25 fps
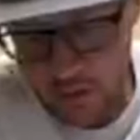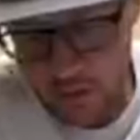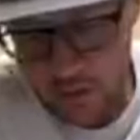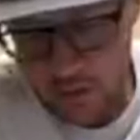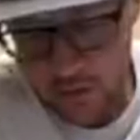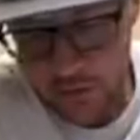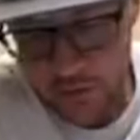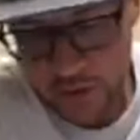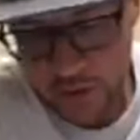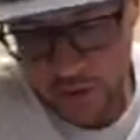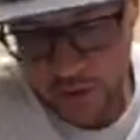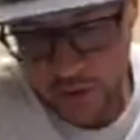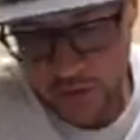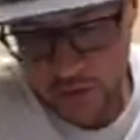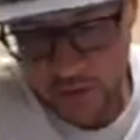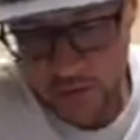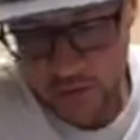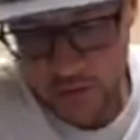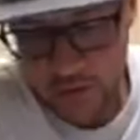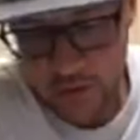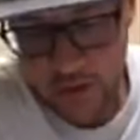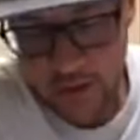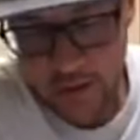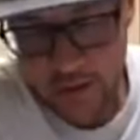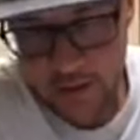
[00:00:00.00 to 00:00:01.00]
So
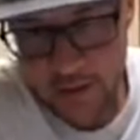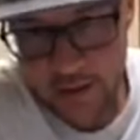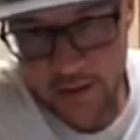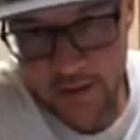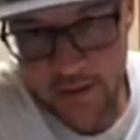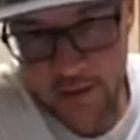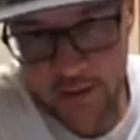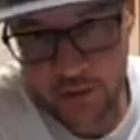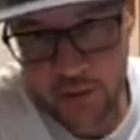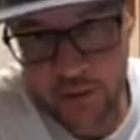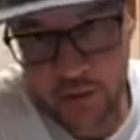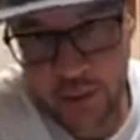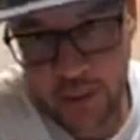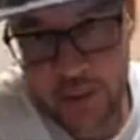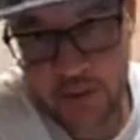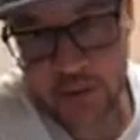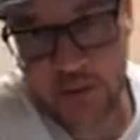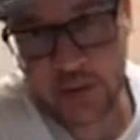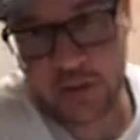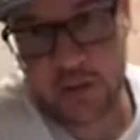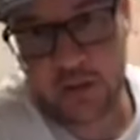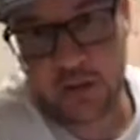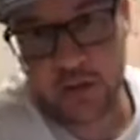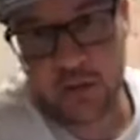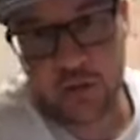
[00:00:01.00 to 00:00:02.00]
in this
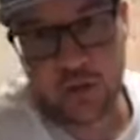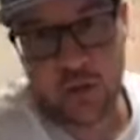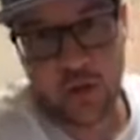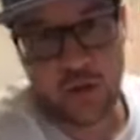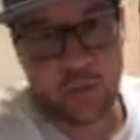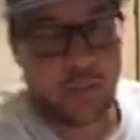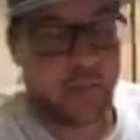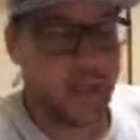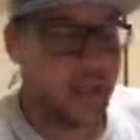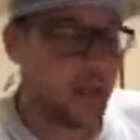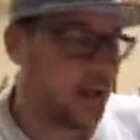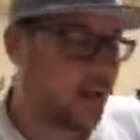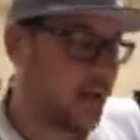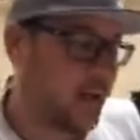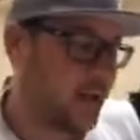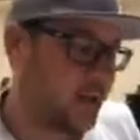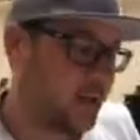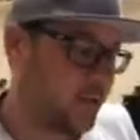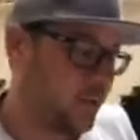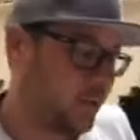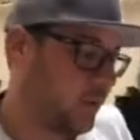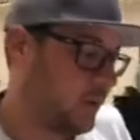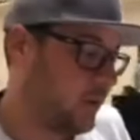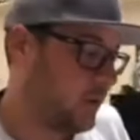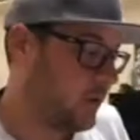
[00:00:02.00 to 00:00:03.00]
situation, the Euro B
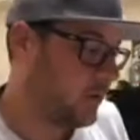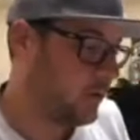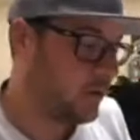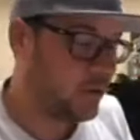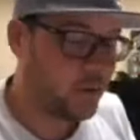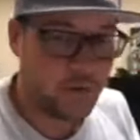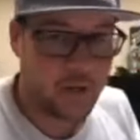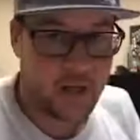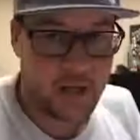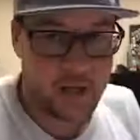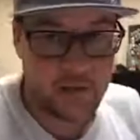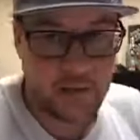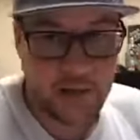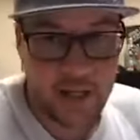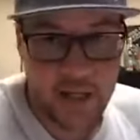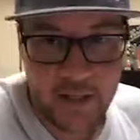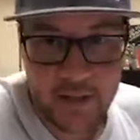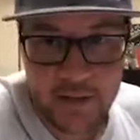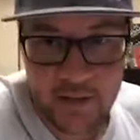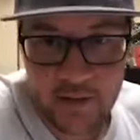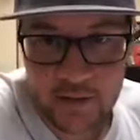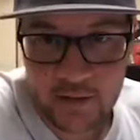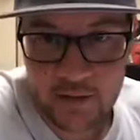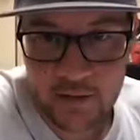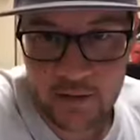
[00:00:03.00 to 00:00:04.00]
guys would do their
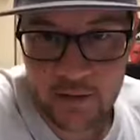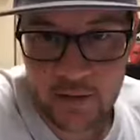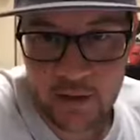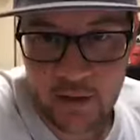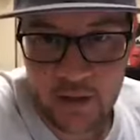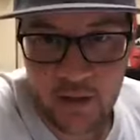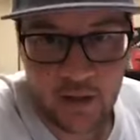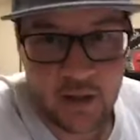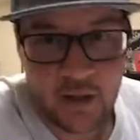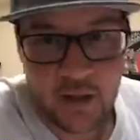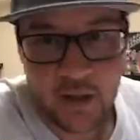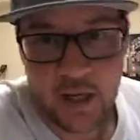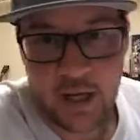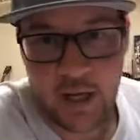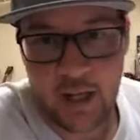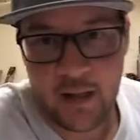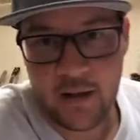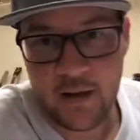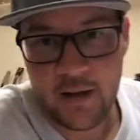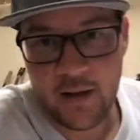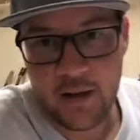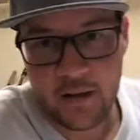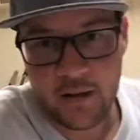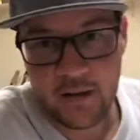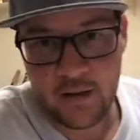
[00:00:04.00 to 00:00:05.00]
race, and
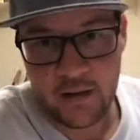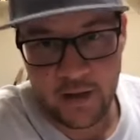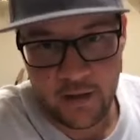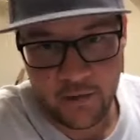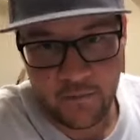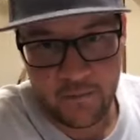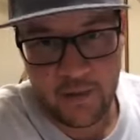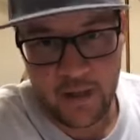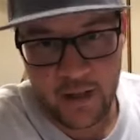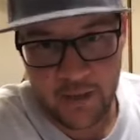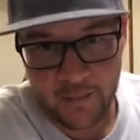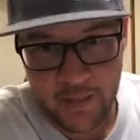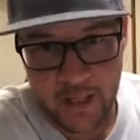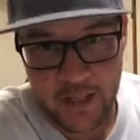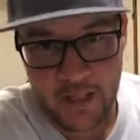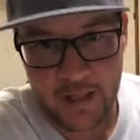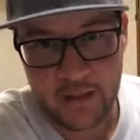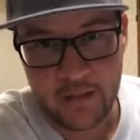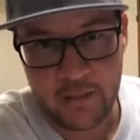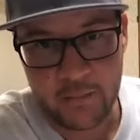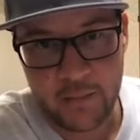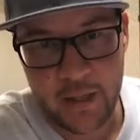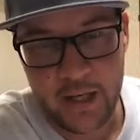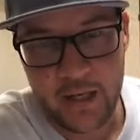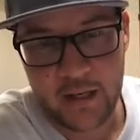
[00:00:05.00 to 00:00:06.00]
then if they
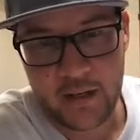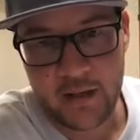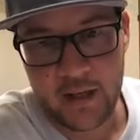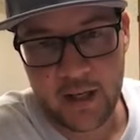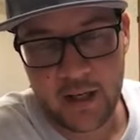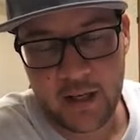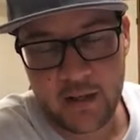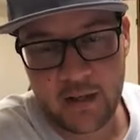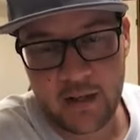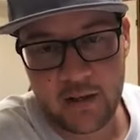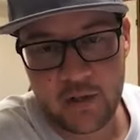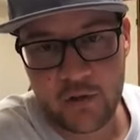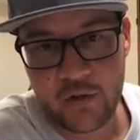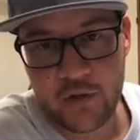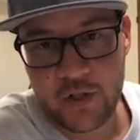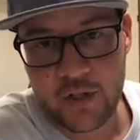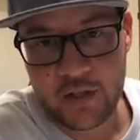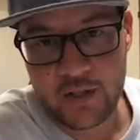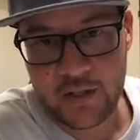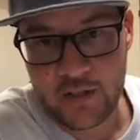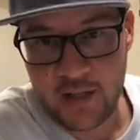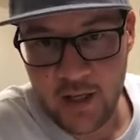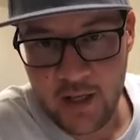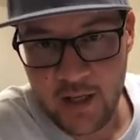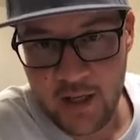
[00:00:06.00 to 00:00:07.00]
make their
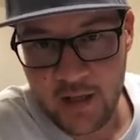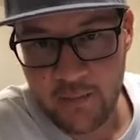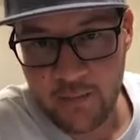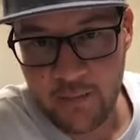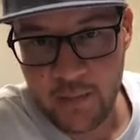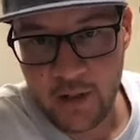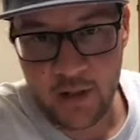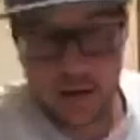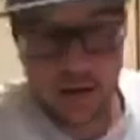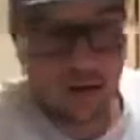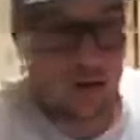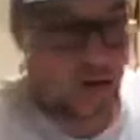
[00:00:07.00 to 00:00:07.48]
country's team,